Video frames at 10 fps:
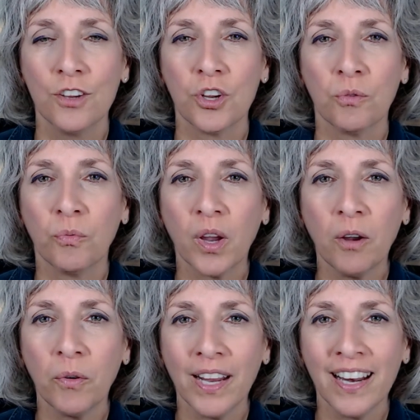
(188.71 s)
So
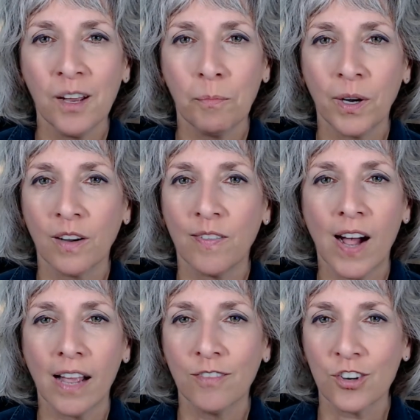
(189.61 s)
rereading a book
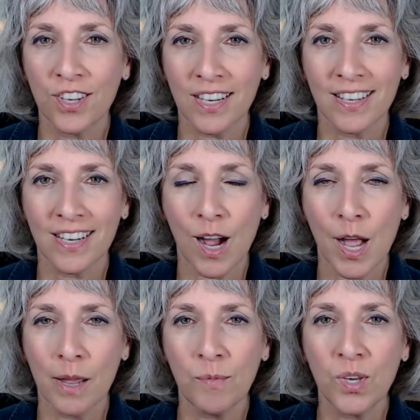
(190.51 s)
5 or 6
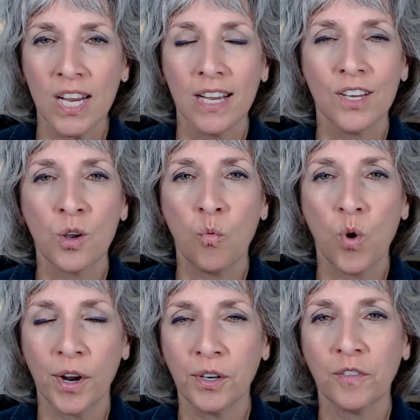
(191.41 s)
times is a
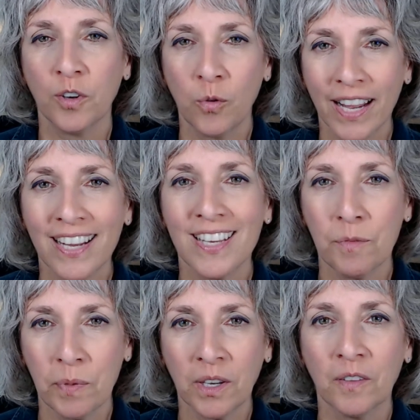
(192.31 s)
wonderful way to
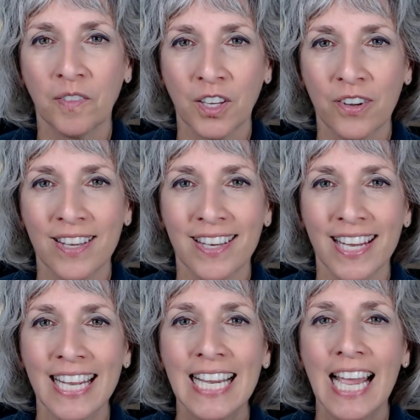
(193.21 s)
build
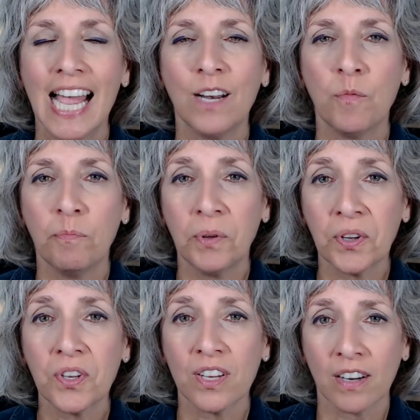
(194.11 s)
fluency, and
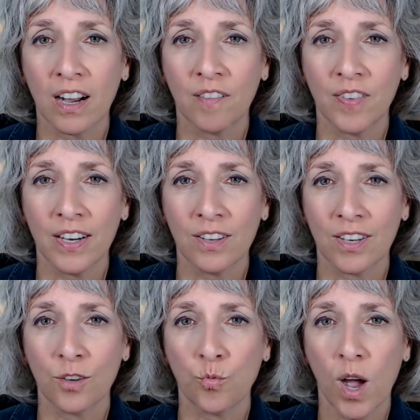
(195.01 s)
builds their confidence
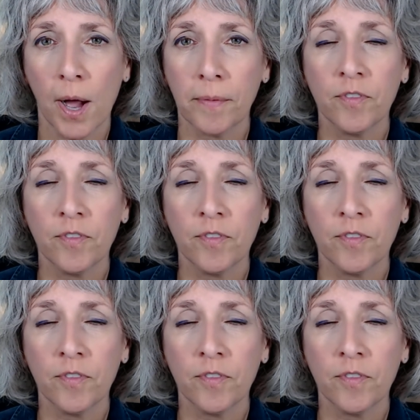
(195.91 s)
as well.